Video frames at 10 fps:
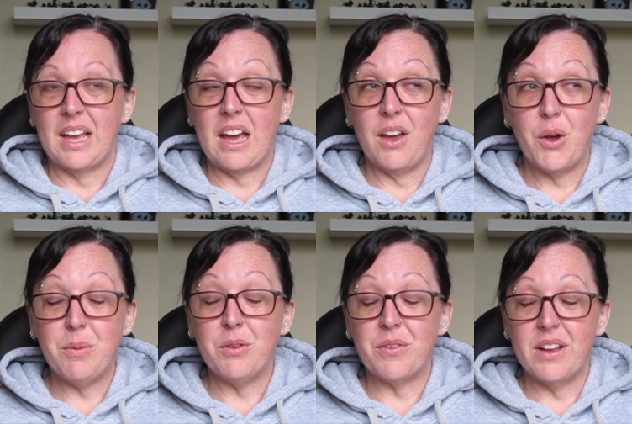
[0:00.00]
I
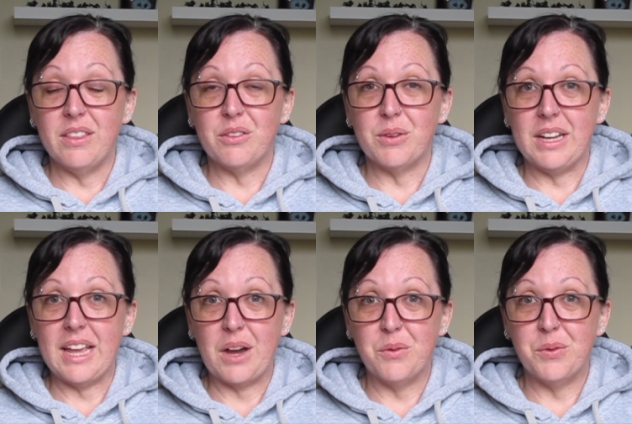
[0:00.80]
hope you find this really
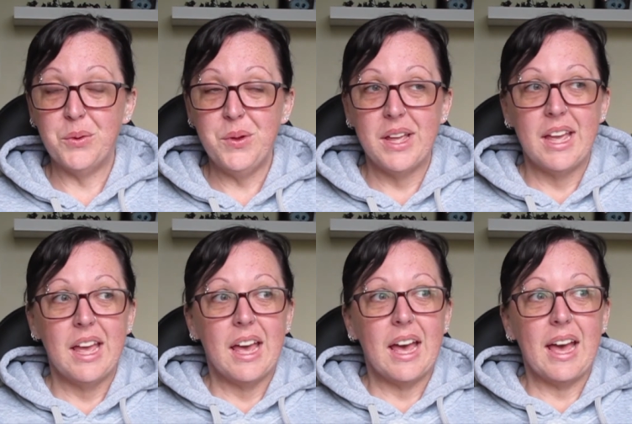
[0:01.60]
helpful.
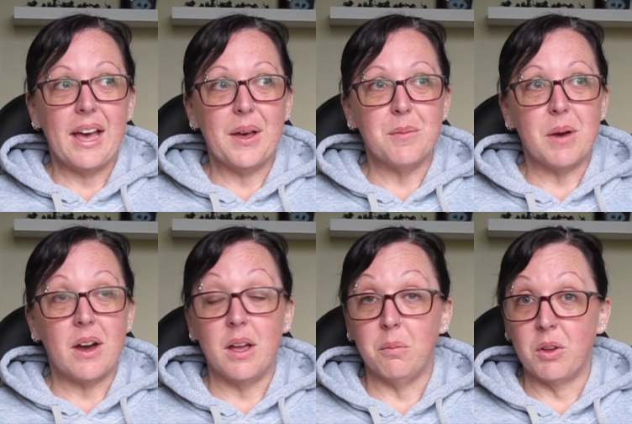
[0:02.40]
Um,
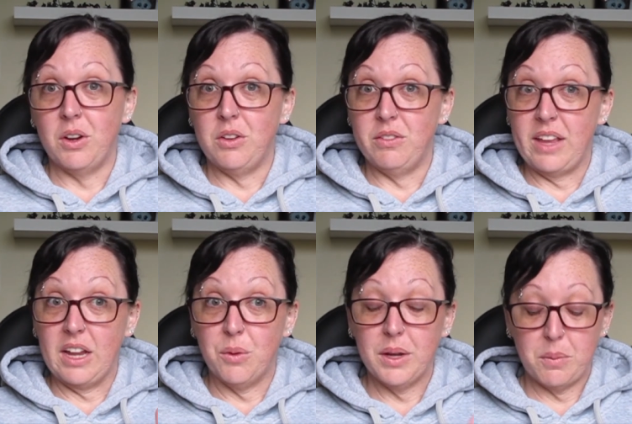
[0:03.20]
I'm going to say
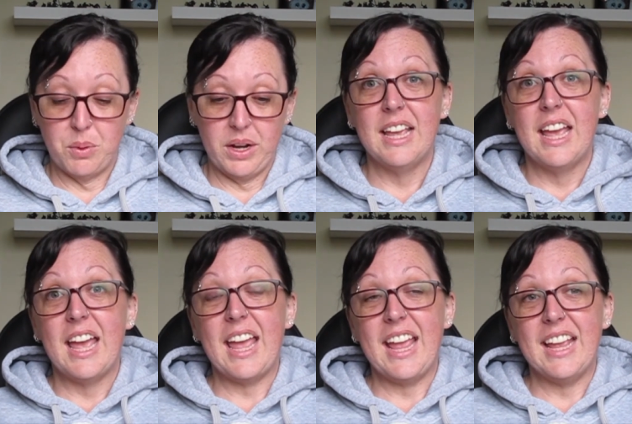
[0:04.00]
a quick prayer
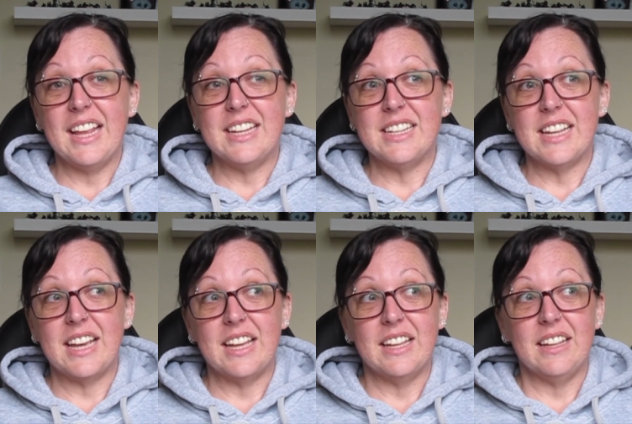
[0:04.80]
and
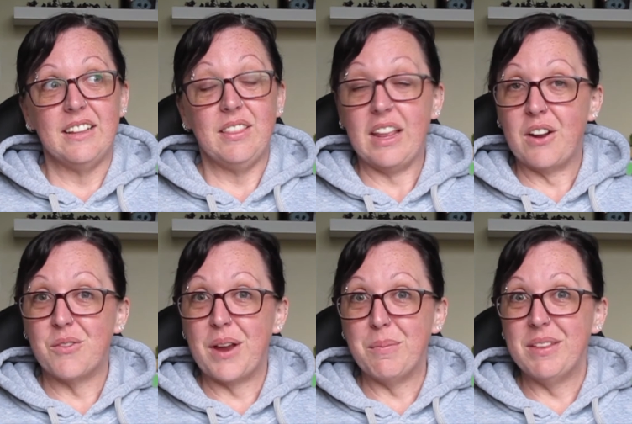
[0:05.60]
uh, then I'll
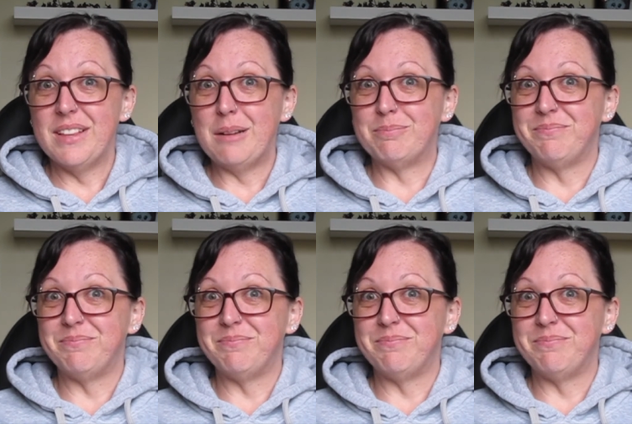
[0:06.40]
wrap this up.